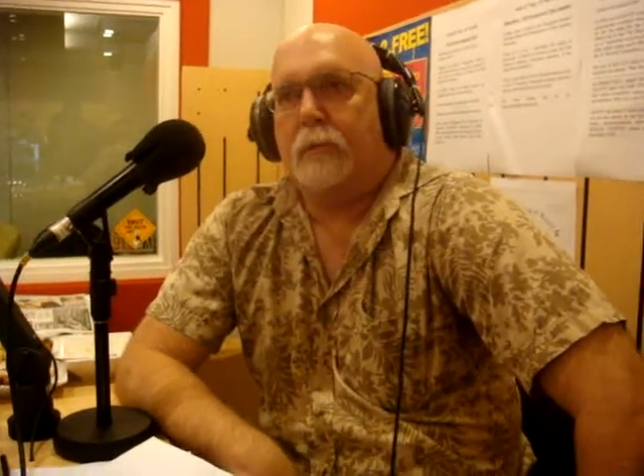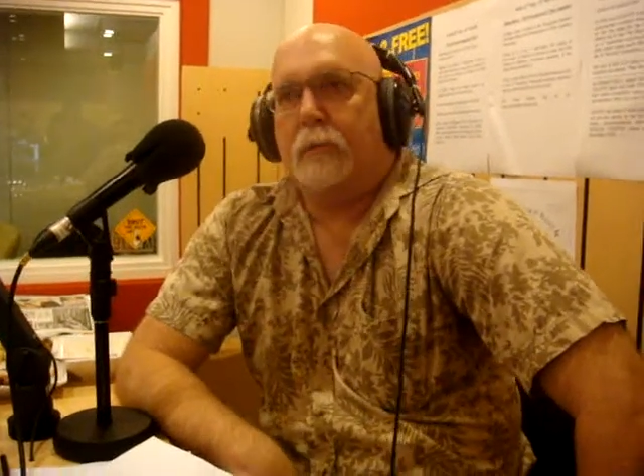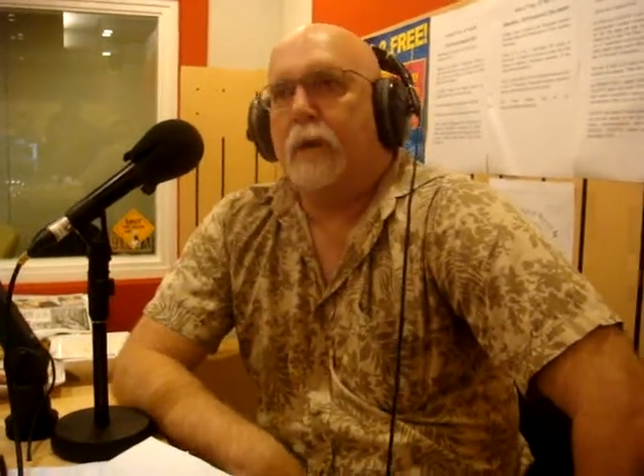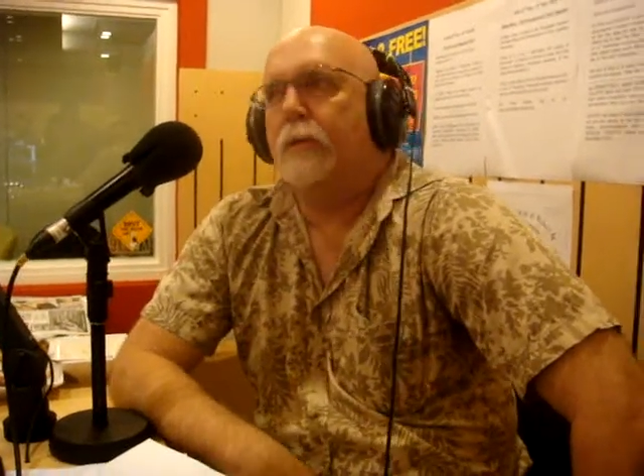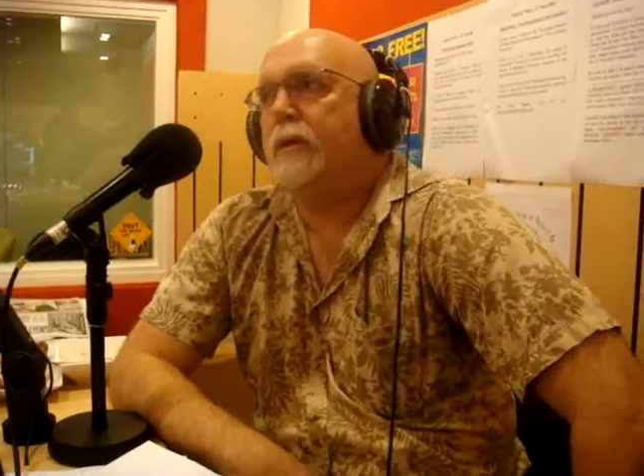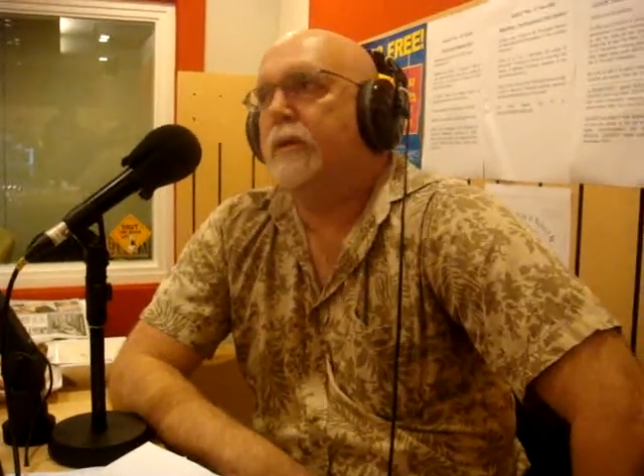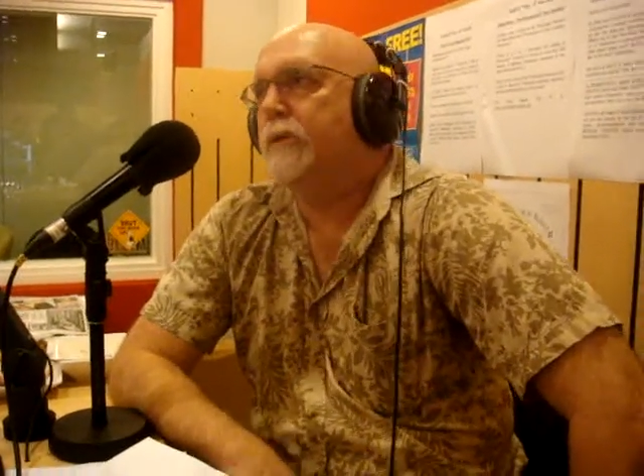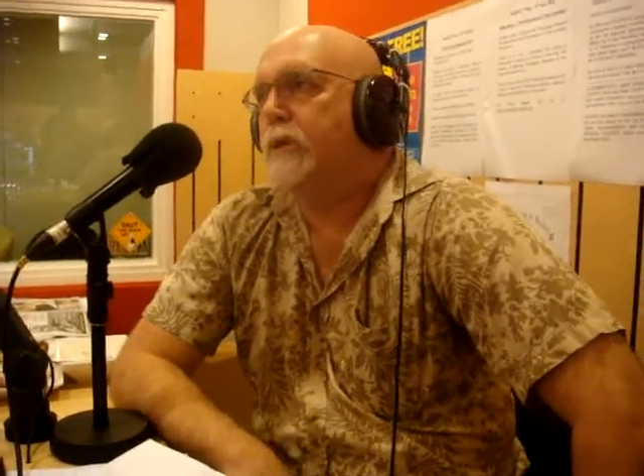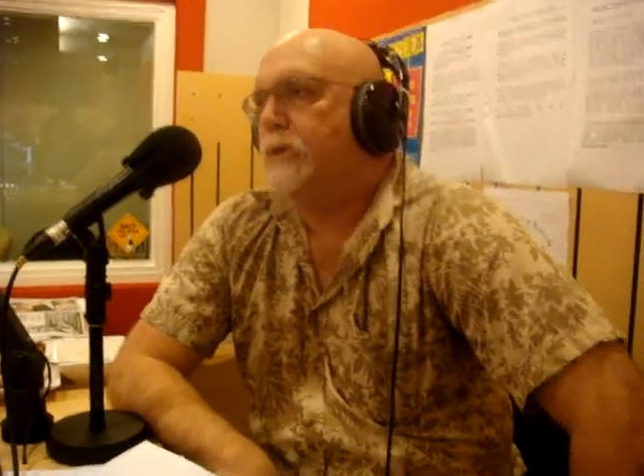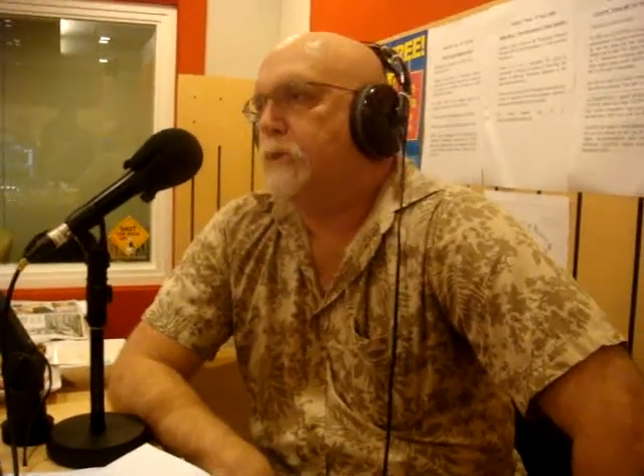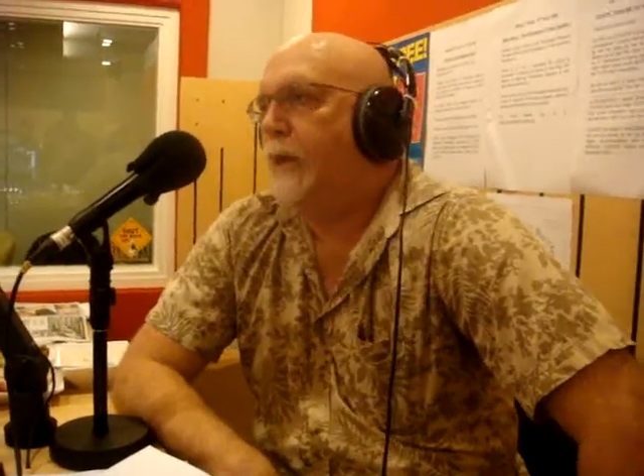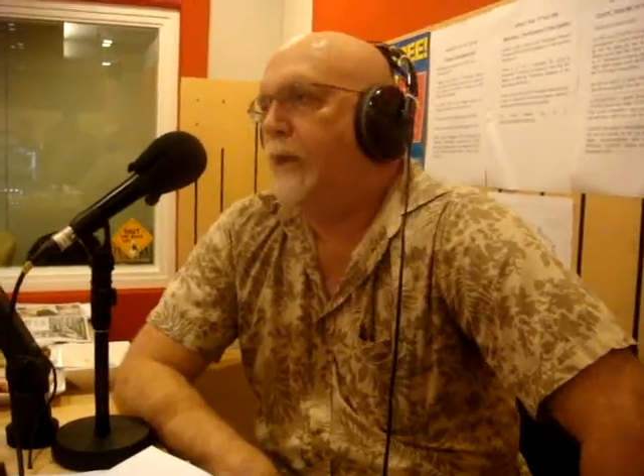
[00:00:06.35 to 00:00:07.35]
We're going through
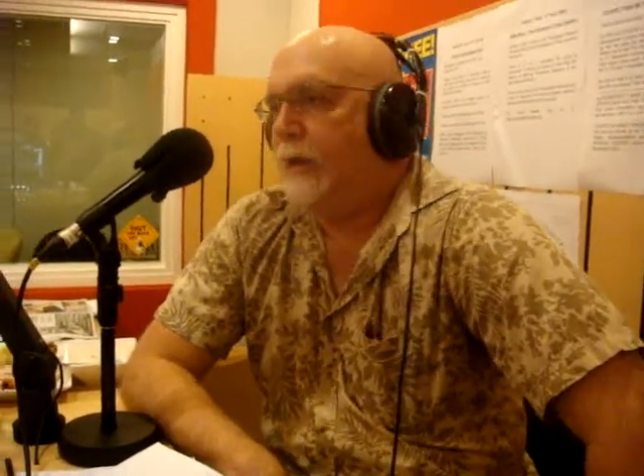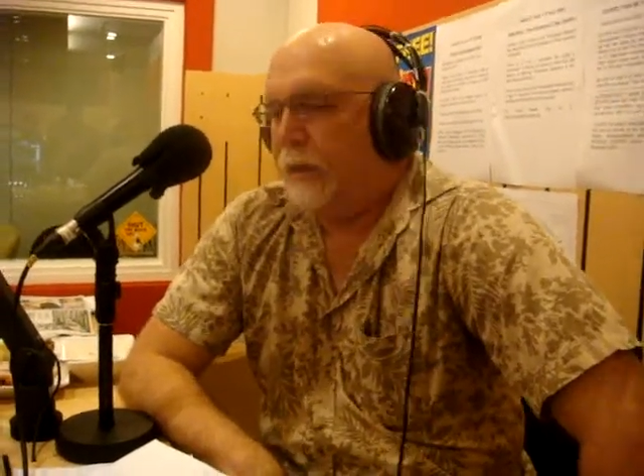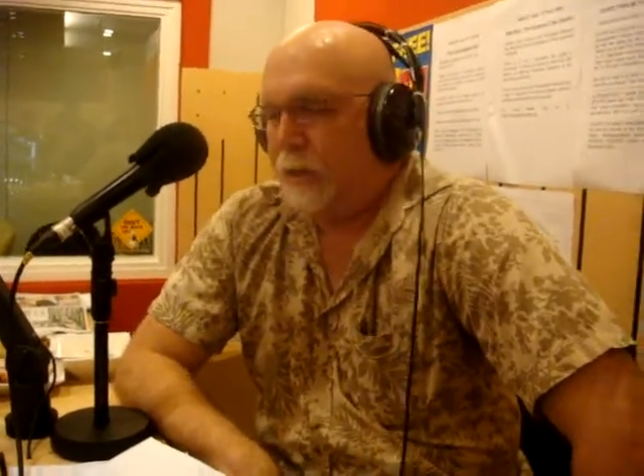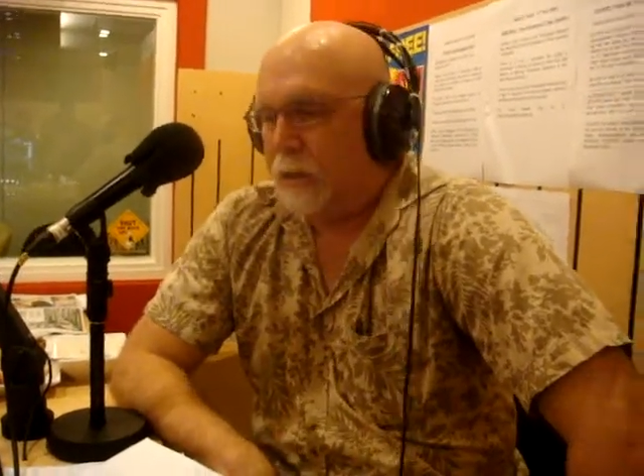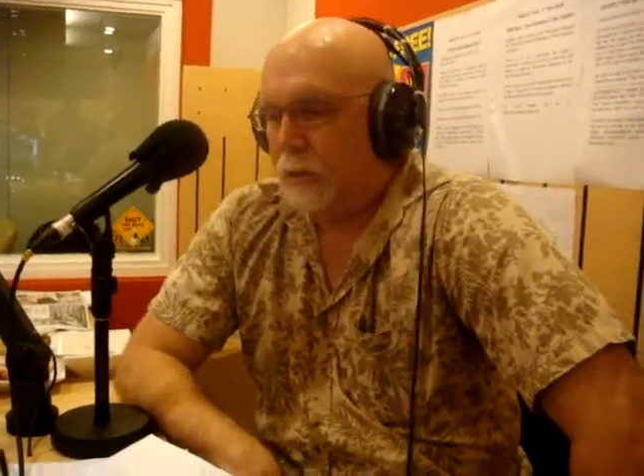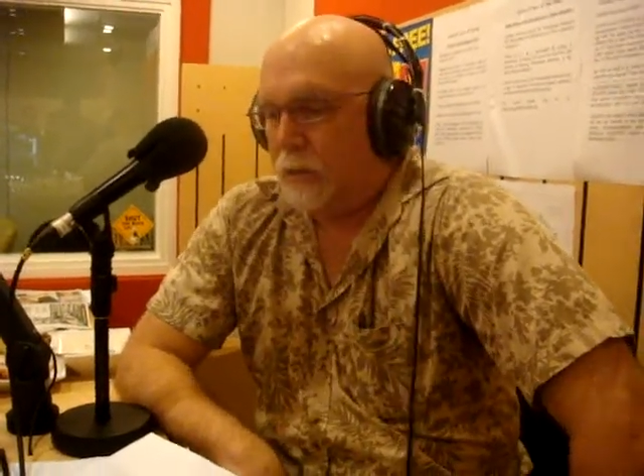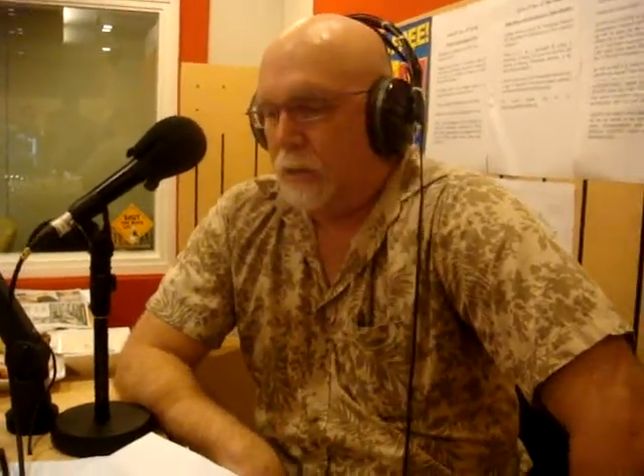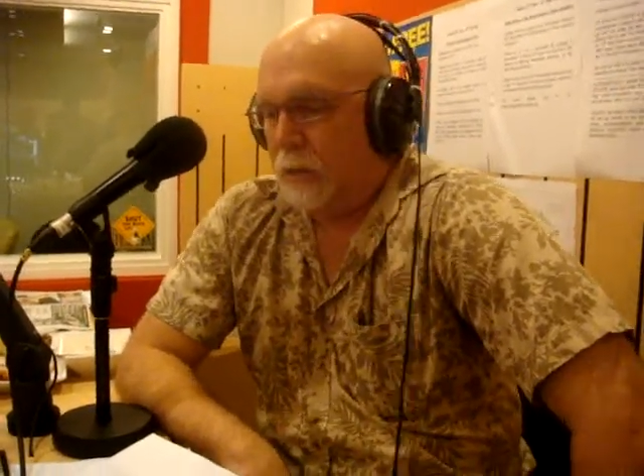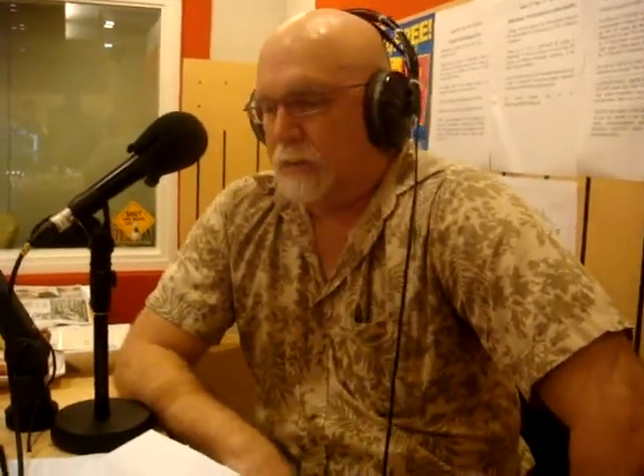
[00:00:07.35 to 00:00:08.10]
the training now.